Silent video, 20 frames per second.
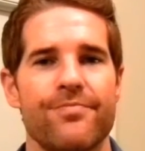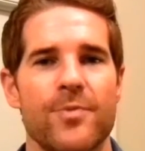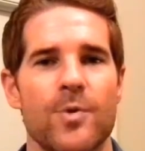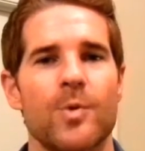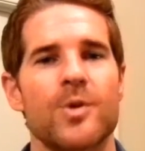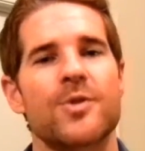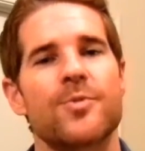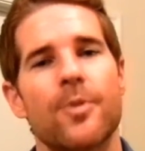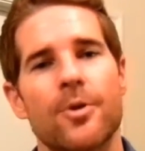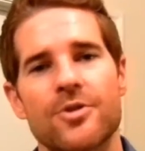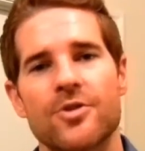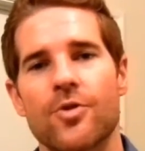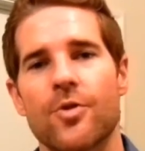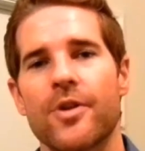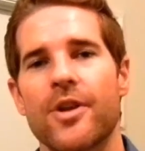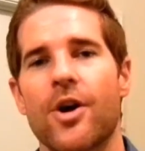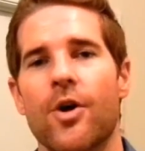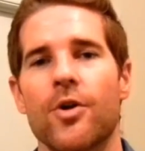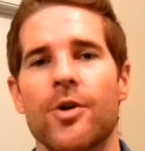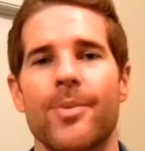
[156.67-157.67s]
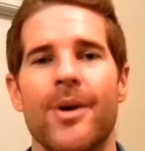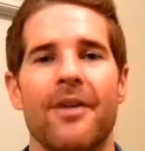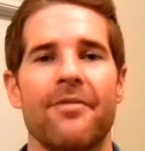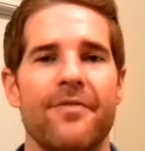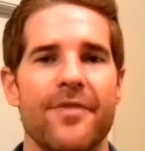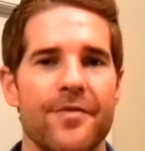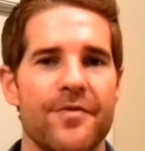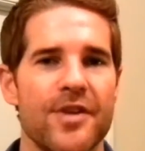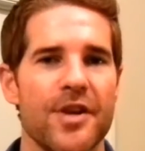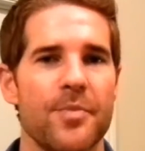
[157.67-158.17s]
It was supposed to only hold about
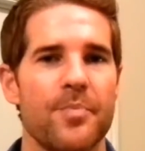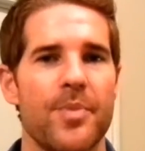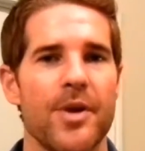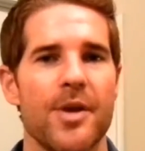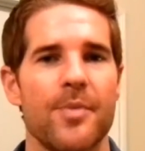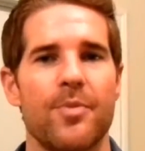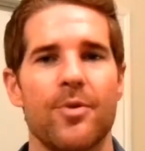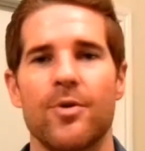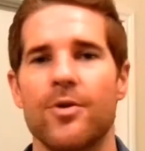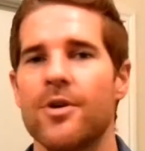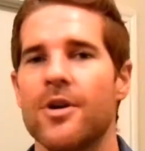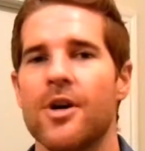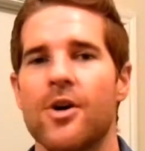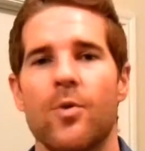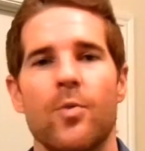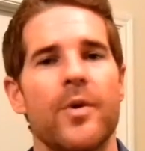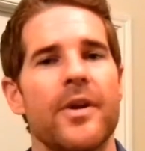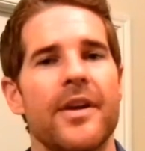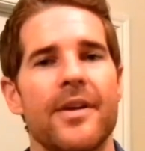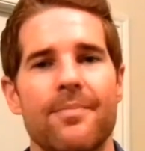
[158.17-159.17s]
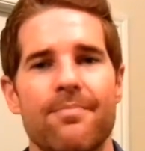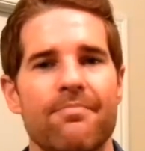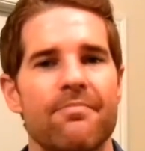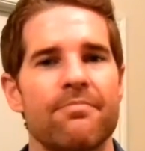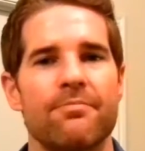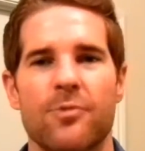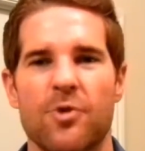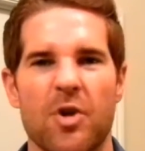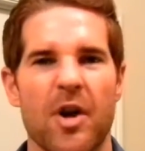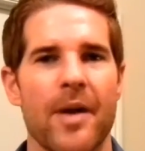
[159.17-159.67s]
15 people. We
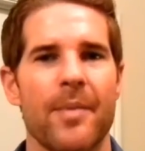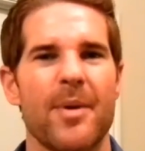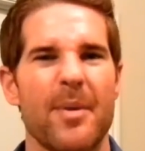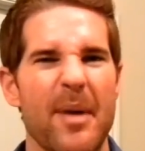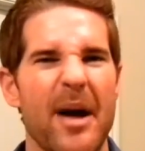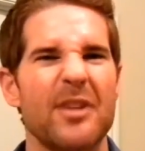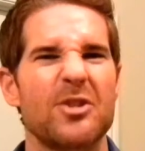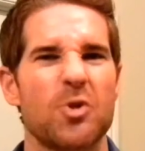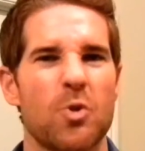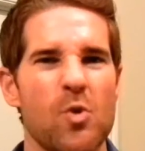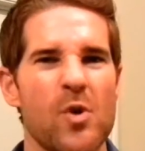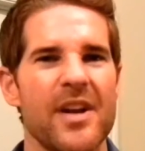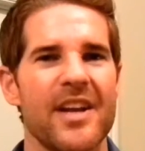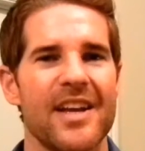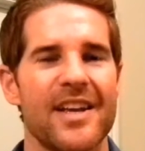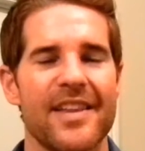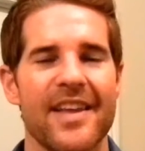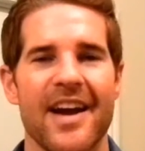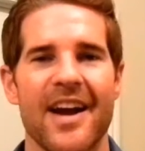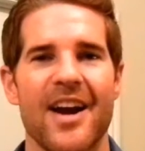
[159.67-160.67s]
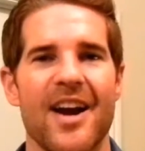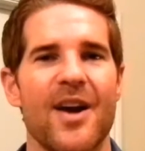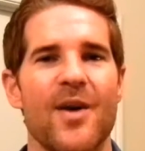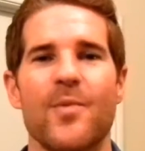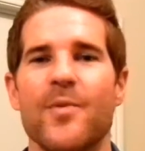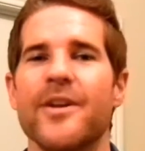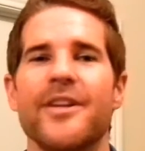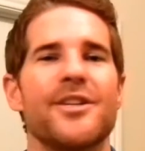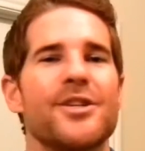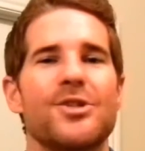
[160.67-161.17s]
crammed about 20 in there
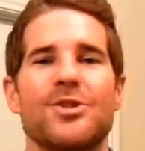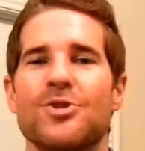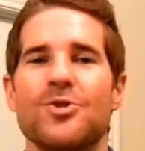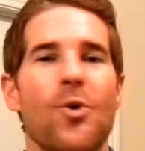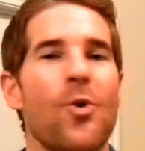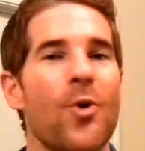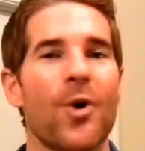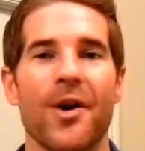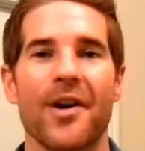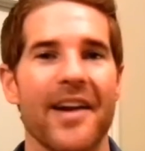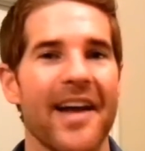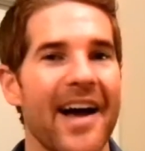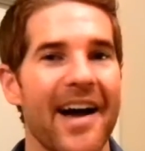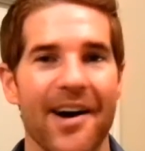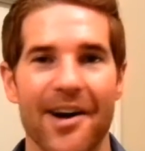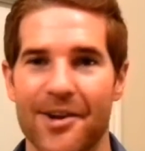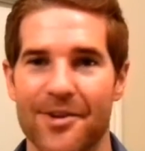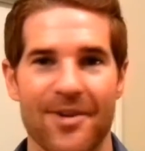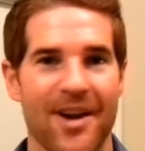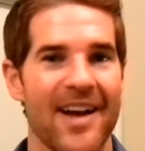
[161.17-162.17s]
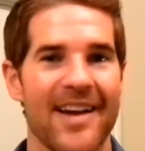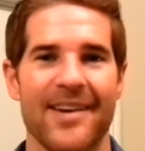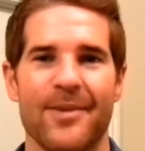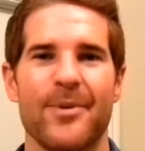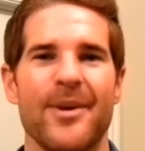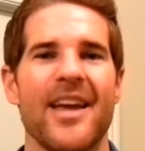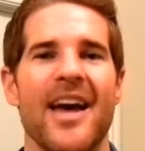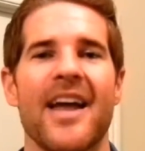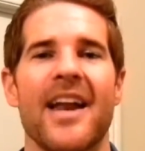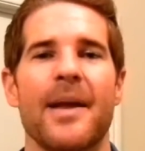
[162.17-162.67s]
and we just tore it down, right?
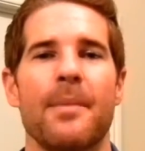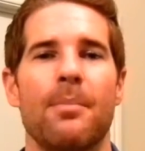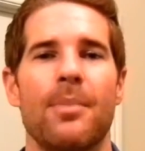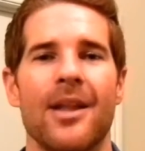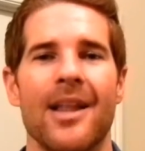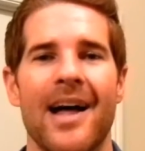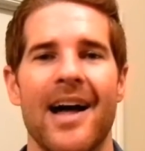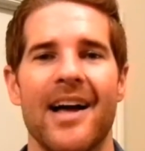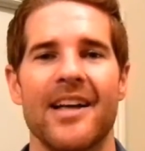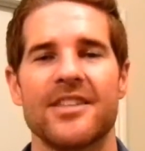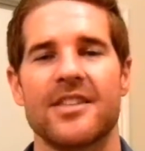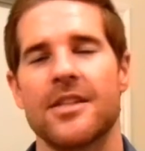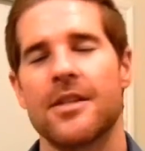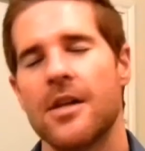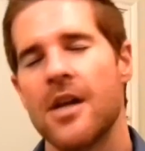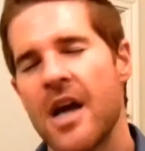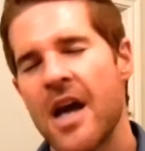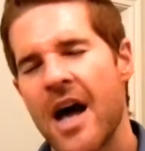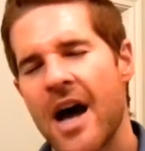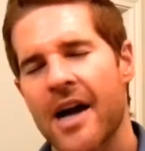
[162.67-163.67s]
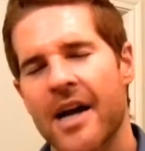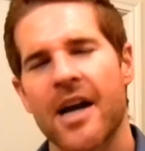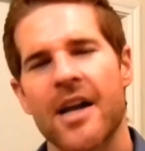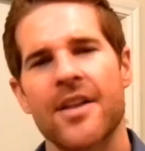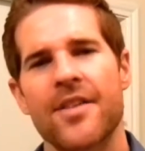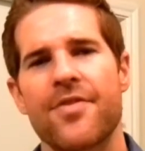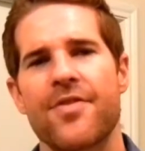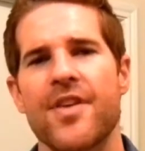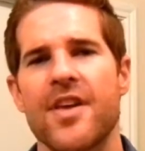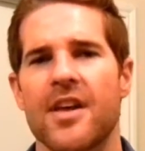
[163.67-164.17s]
We had a blast. And I got
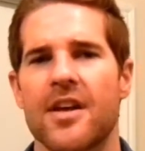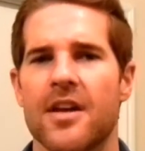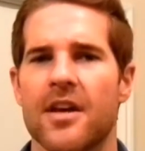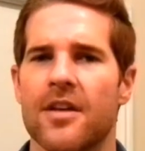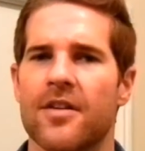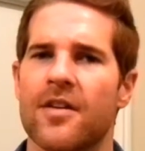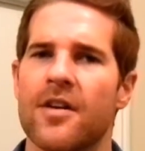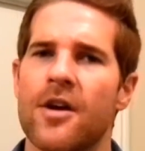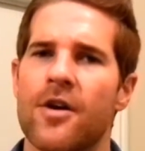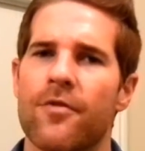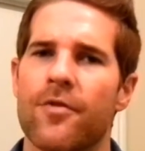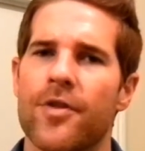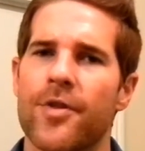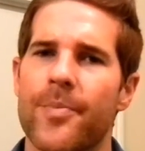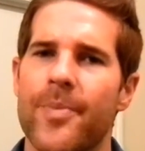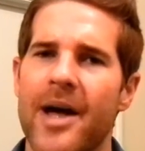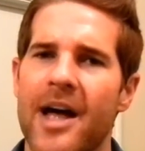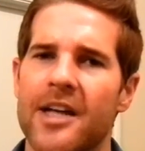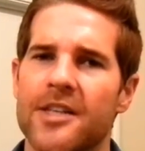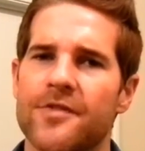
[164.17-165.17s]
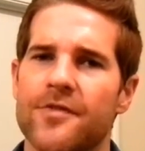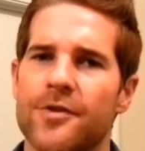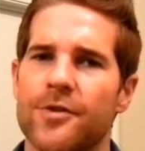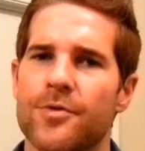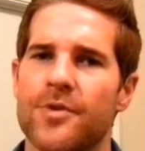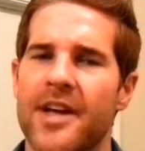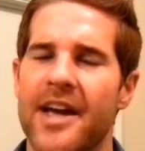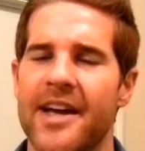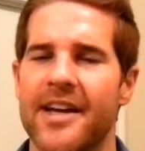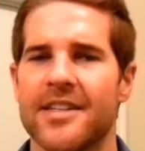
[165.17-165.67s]
to thinking for the past few
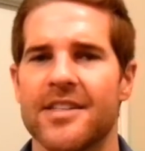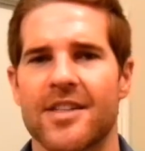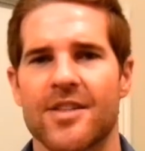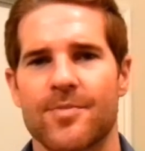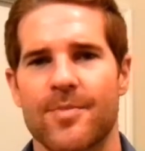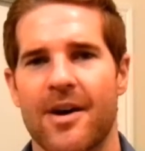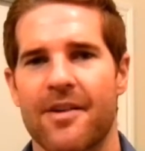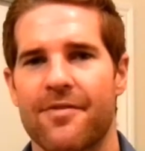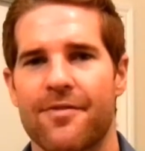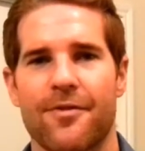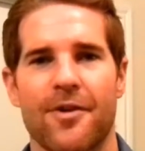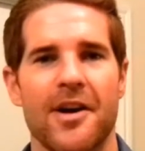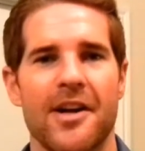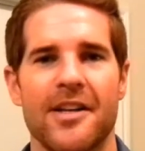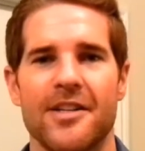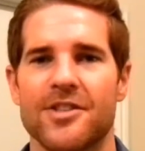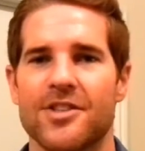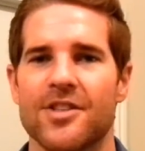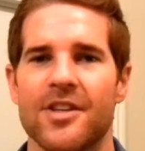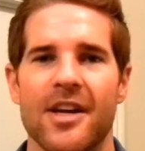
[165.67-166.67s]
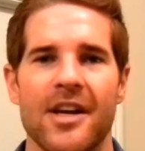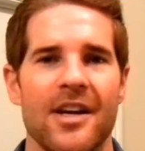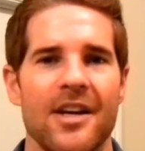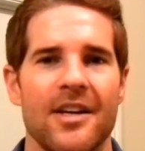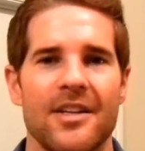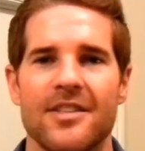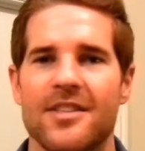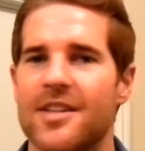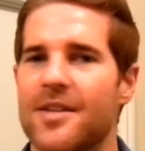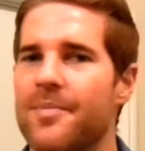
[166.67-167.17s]
days as my friends
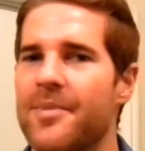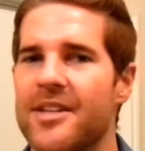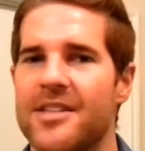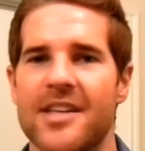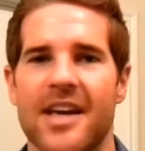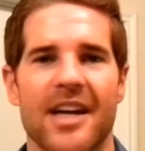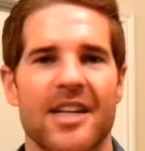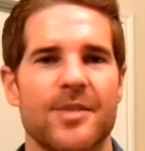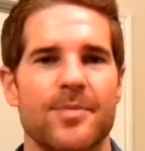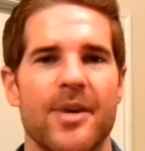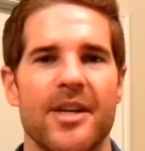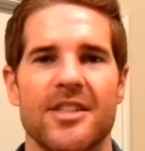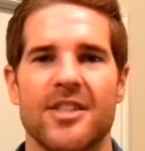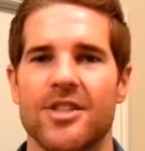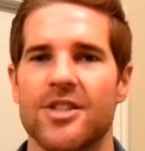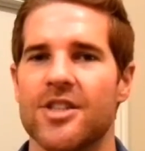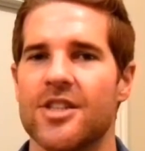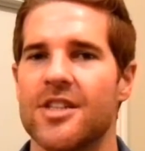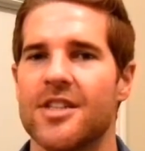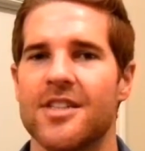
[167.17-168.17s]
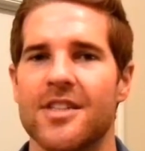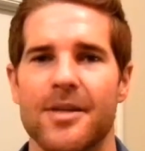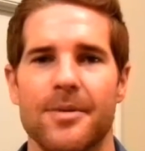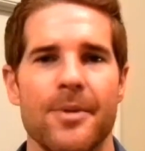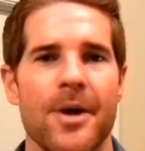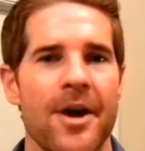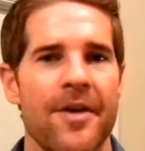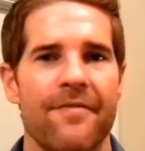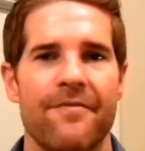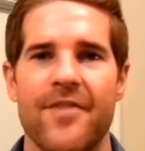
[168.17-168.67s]
send me text messages and
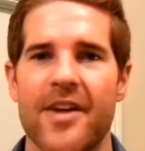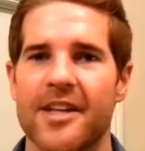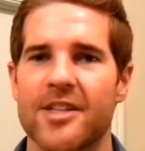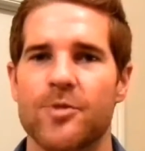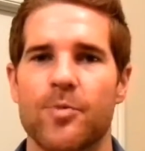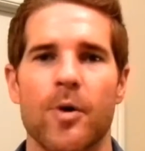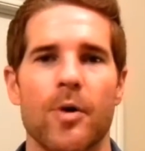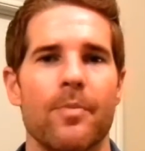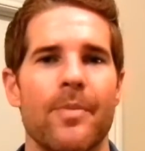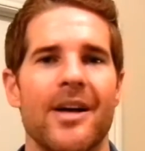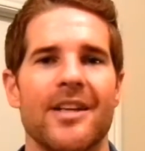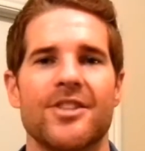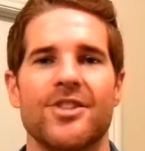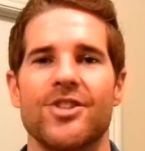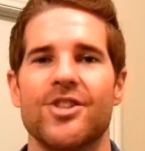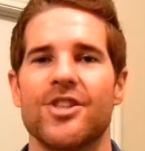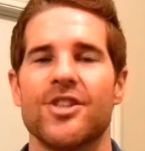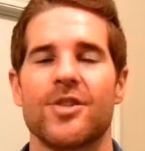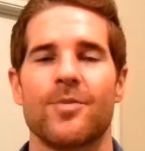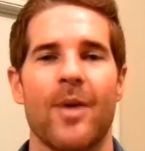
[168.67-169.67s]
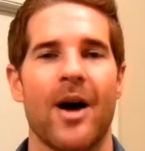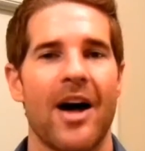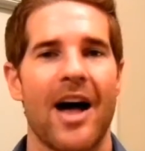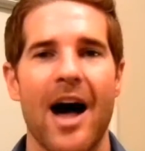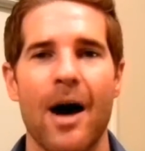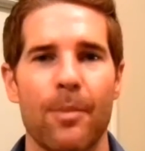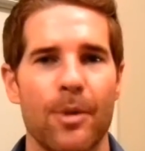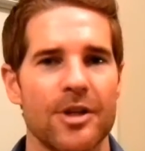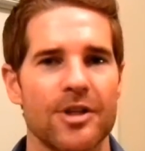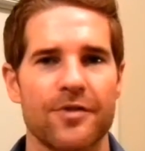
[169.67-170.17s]
Facebook messages about
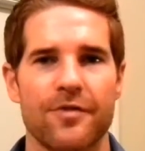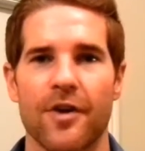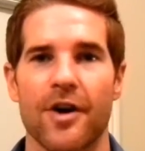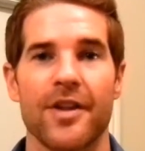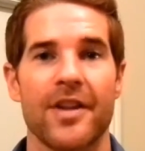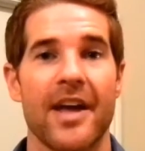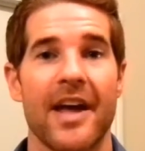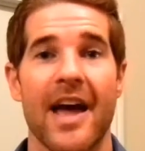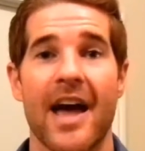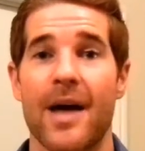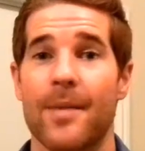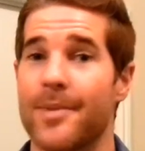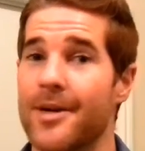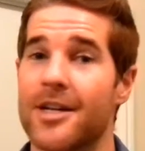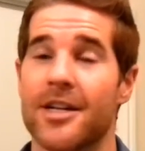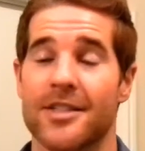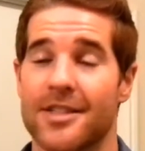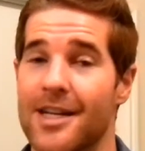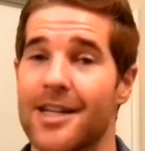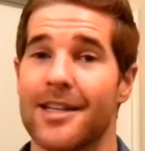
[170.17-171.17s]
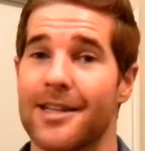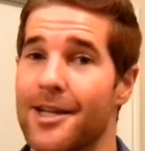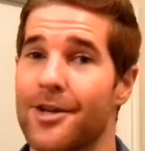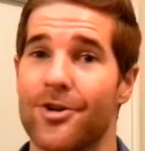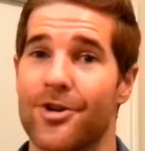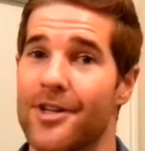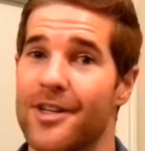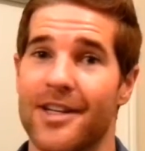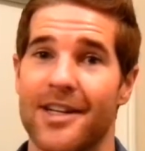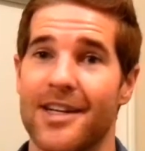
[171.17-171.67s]
how much fun they had, because it
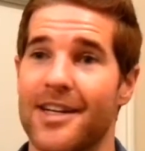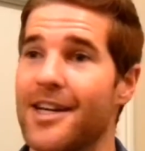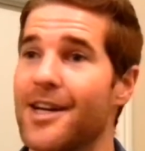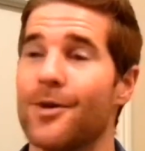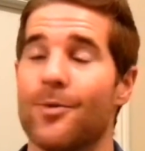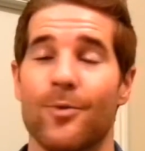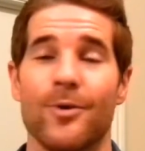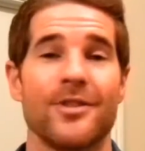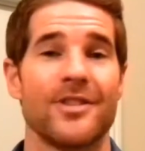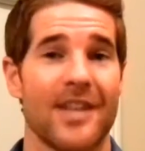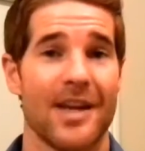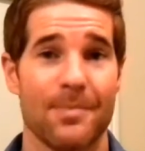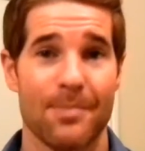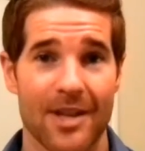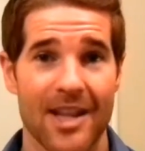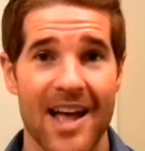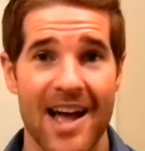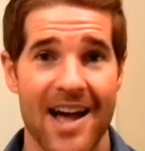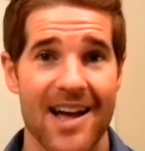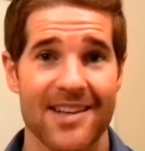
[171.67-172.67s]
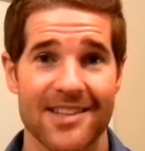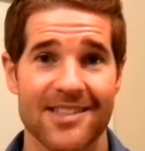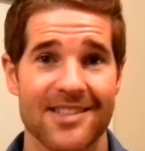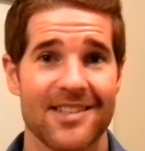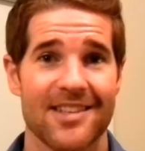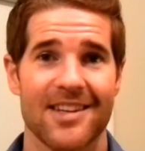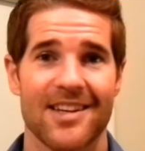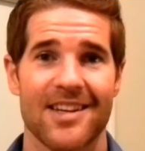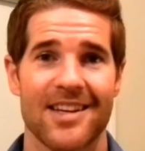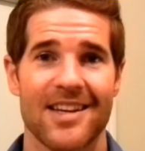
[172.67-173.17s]
was a blast.